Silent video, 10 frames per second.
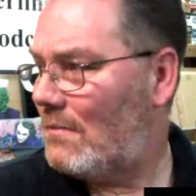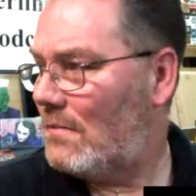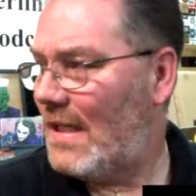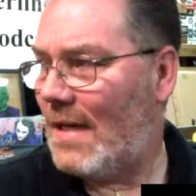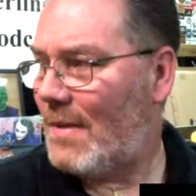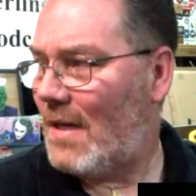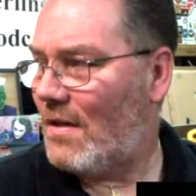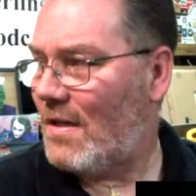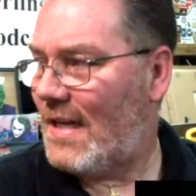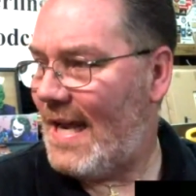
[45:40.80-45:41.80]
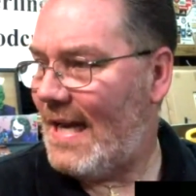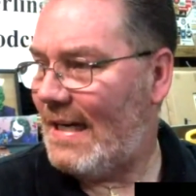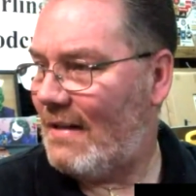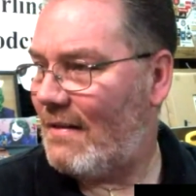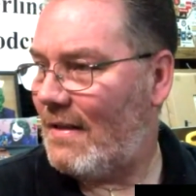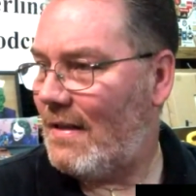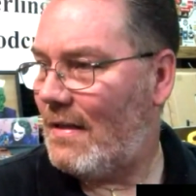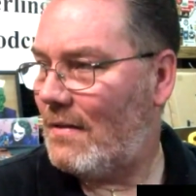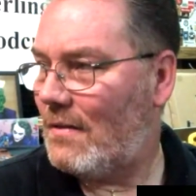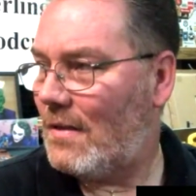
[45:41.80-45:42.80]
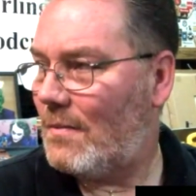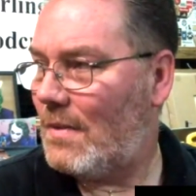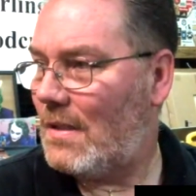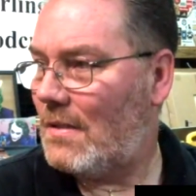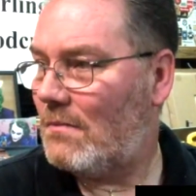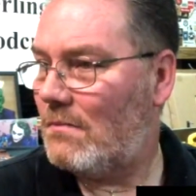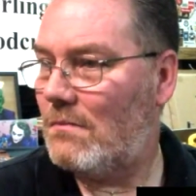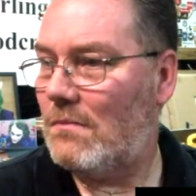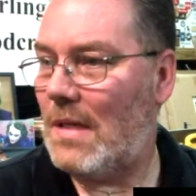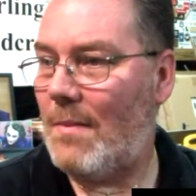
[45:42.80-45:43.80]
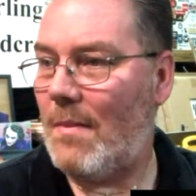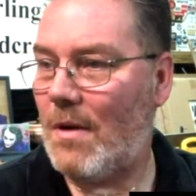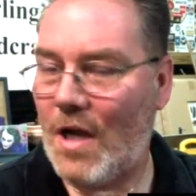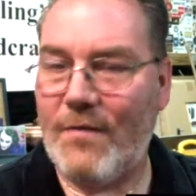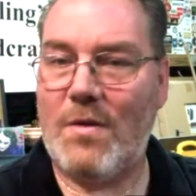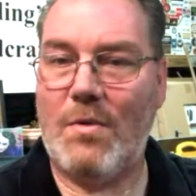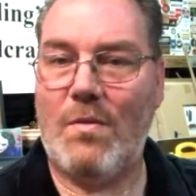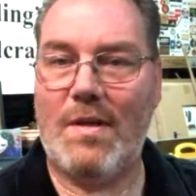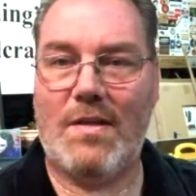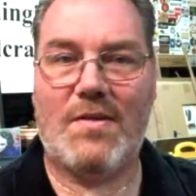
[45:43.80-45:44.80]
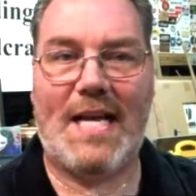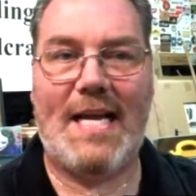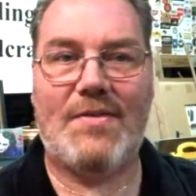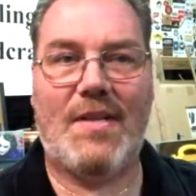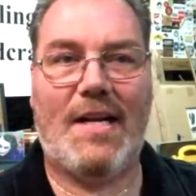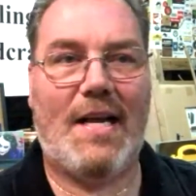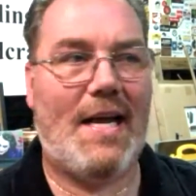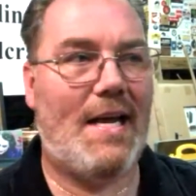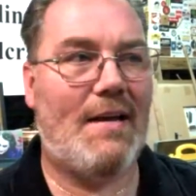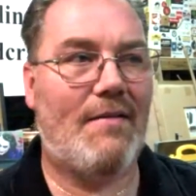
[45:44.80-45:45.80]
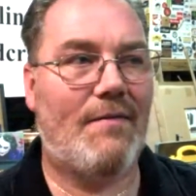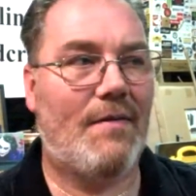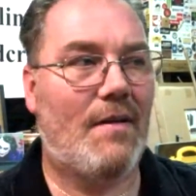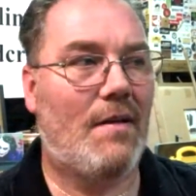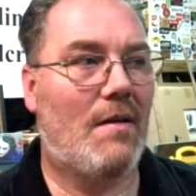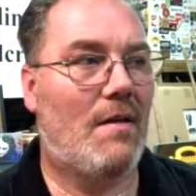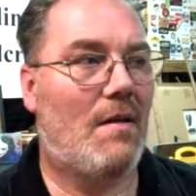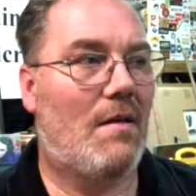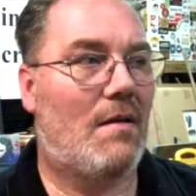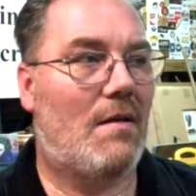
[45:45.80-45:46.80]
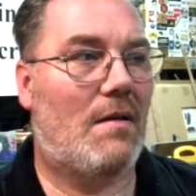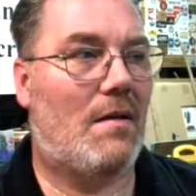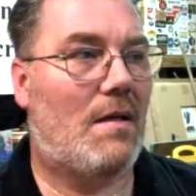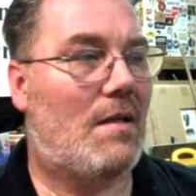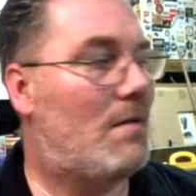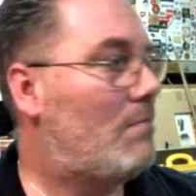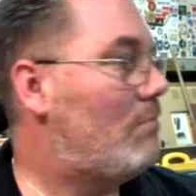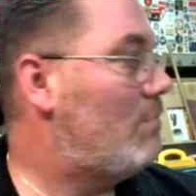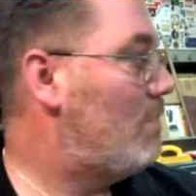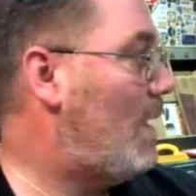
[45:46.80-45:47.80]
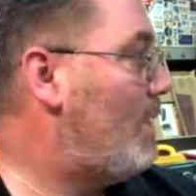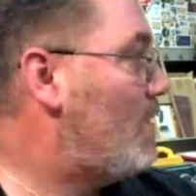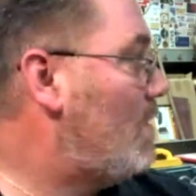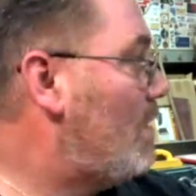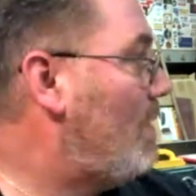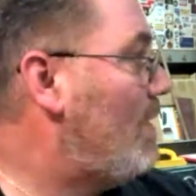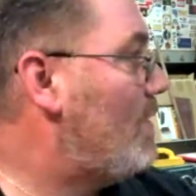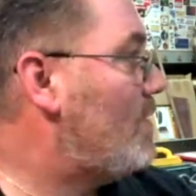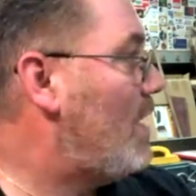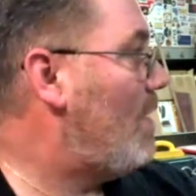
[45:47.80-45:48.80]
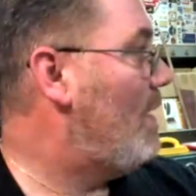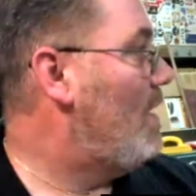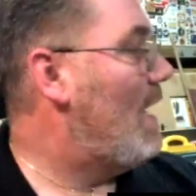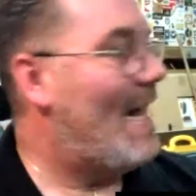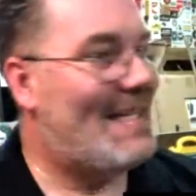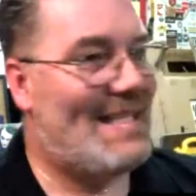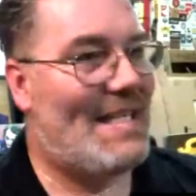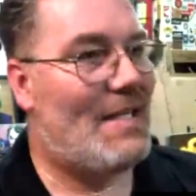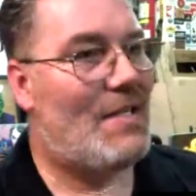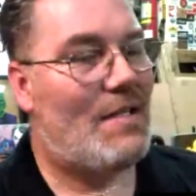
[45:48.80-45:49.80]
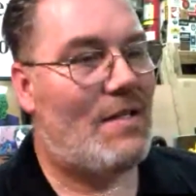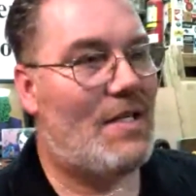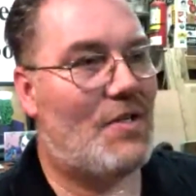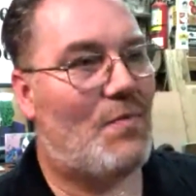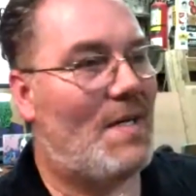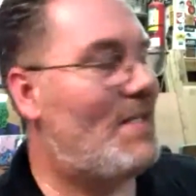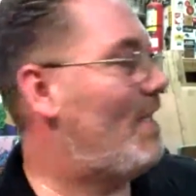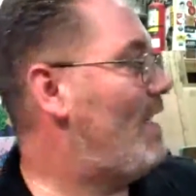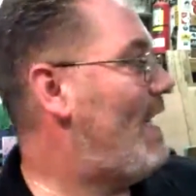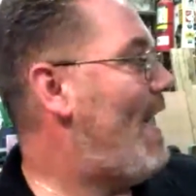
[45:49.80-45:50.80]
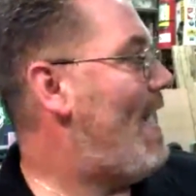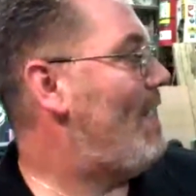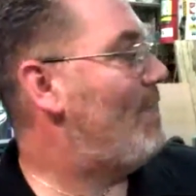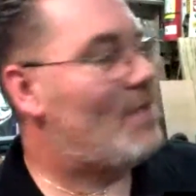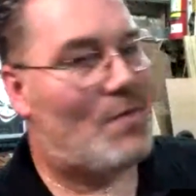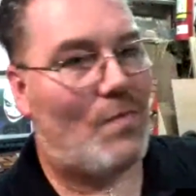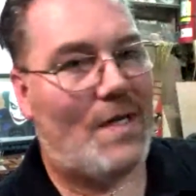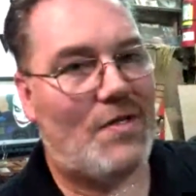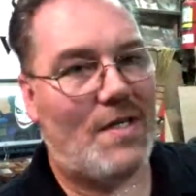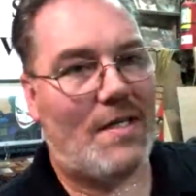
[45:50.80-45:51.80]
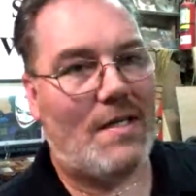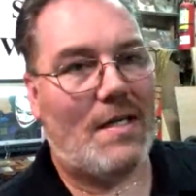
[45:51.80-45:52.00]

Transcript: yeah, I'm not looking to add anything. I'm comfortable with the size that I have. I'm just looking around the shop. I did just recently add this rigid